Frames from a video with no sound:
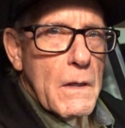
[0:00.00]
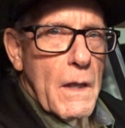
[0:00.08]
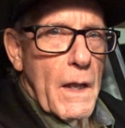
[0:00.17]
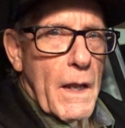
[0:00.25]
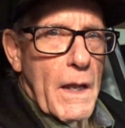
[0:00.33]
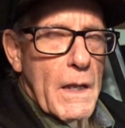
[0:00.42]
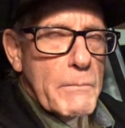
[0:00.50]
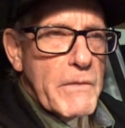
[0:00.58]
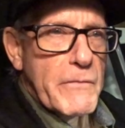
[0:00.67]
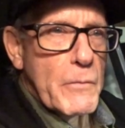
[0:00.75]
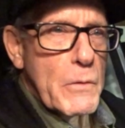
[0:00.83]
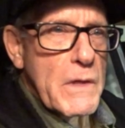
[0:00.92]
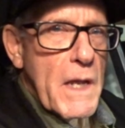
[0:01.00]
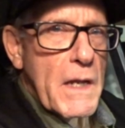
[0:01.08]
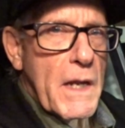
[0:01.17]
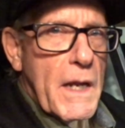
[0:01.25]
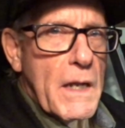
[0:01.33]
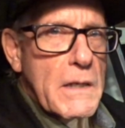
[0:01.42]
And before that
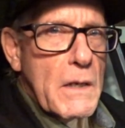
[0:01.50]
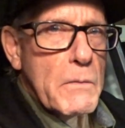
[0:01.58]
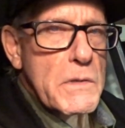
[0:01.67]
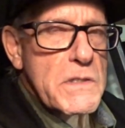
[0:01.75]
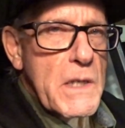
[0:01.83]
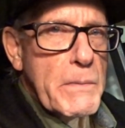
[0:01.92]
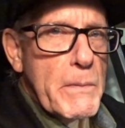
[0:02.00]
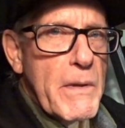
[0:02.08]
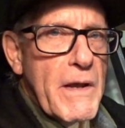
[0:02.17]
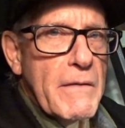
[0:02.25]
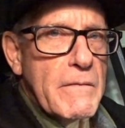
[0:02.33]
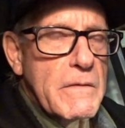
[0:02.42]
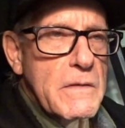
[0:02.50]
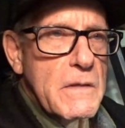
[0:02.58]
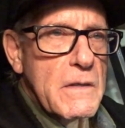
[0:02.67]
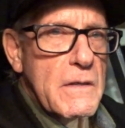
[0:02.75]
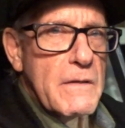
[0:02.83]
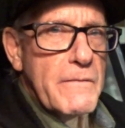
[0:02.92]
hand, I was up about
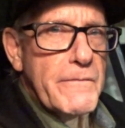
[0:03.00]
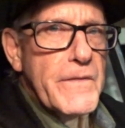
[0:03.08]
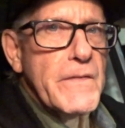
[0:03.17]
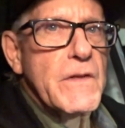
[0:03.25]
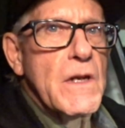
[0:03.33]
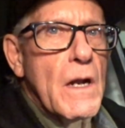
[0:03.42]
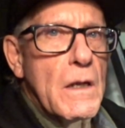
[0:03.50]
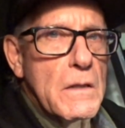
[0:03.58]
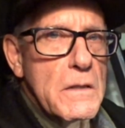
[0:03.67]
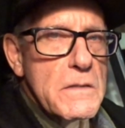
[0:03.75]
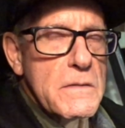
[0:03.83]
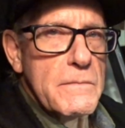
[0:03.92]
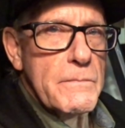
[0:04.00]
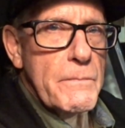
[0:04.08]
uh, $50.